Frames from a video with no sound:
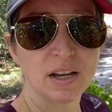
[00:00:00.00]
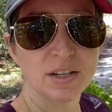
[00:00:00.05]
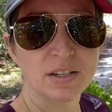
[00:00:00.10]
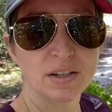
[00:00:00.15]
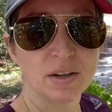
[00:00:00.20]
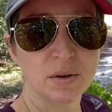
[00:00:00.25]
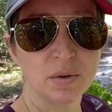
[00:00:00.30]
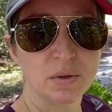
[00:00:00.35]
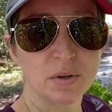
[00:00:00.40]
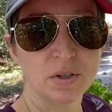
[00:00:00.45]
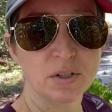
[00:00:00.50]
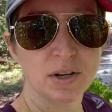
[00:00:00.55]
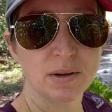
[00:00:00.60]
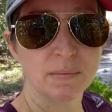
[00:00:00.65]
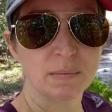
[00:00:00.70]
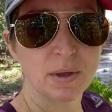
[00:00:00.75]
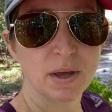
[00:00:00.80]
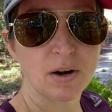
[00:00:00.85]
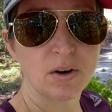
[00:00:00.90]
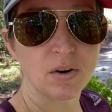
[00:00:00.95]
So there's
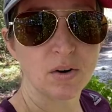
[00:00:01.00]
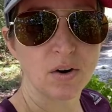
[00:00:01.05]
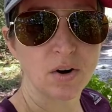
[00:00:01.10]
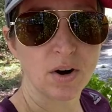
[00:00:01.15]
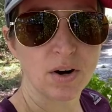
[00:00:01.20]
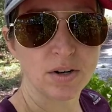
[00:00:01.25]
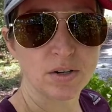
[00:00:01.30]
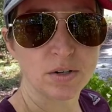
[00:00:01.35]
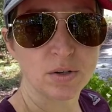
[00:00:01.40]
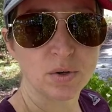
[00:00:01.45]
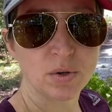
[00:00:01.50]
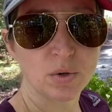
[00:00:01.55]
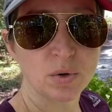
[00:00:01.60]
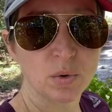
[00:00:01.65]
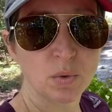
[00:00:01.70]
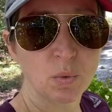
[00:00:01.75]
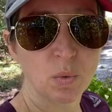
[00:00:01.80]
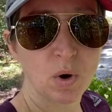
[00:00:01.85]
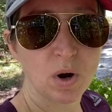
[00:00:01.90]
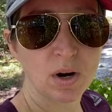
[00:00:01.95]
some that are hard to
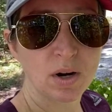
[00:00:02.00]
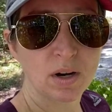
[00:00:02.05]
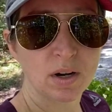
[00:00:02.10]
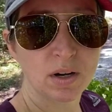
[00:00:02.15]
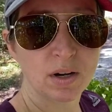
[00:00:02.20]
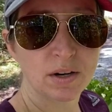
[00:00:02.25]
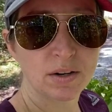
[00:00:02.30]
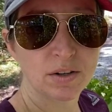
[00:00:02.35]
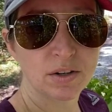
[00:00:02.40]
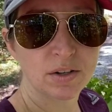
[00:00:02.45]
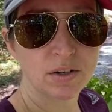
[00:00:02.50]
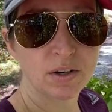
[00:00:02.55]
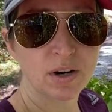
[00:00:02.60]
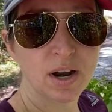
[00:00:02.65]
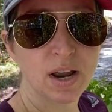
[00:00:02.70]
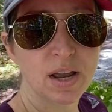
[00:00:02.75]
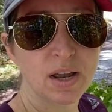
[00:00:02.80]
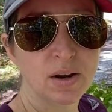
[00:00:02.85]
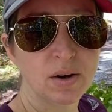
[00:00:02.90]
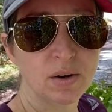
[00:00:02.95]
walk under
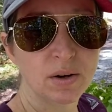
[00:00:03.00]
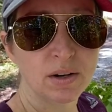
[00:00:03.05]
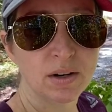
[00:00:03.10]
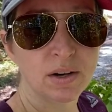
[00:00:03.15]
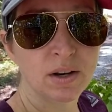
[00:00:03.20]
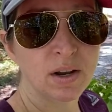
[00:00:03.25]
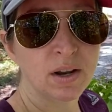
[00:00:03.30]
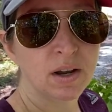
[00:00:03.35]
and